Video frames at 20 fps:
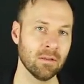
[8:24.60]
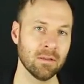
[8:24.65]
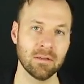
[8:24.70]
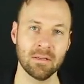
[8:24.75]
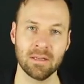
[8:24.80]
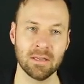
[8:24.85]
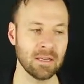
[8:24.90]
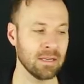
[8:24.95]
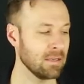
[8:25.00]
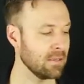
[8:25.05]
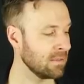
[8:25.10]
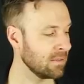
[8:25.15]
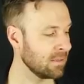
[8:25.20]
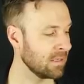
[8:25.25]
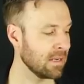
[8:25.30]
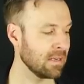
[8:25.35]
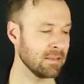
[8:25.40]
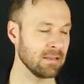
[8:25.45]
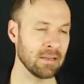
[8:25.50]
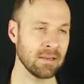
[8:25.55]

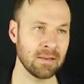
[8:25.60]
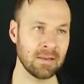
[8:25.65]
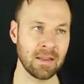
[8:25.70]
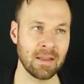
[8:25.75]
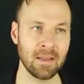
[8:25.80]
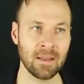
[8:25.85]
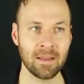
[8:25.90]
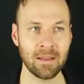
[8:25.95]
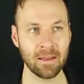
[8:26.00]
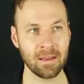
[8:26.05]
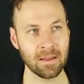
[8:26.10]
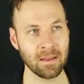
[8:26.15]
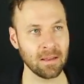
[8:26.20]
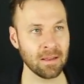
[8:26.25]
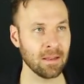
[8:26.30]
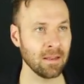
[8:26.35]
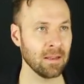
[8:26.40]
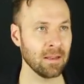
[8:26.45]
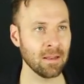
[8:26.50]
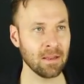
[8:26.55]
insensitive.
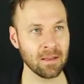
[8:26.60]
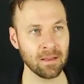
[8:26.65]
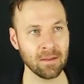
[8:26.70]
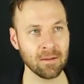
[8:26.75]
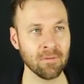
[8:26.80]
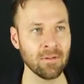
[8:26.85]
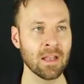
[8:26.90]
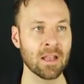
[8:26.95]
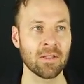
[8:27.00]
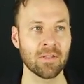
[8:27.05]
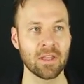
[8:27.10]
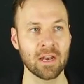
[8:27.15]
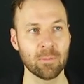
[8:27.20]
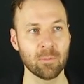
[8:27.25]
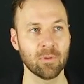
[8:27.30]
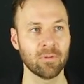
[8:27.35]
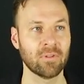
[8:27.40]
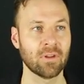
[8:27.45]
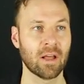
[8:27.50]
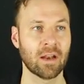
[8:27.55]
Then it
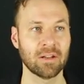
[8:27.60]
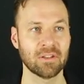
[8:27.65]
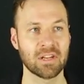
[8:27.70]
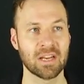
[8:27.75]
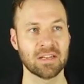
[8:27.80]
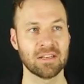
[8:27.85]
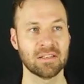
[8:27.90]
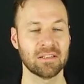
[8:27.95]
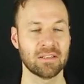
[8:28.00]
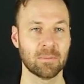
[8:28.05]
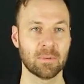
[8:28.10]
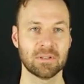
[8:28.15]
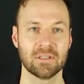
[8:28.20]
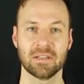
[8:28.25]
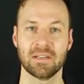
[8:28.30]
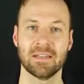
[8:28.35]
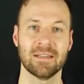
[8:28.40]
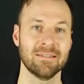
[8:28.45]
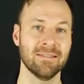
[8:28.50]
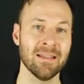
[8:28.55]
moves on and changes a bunch of
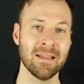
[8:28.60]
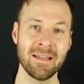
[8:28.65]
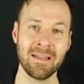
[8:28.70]
keys.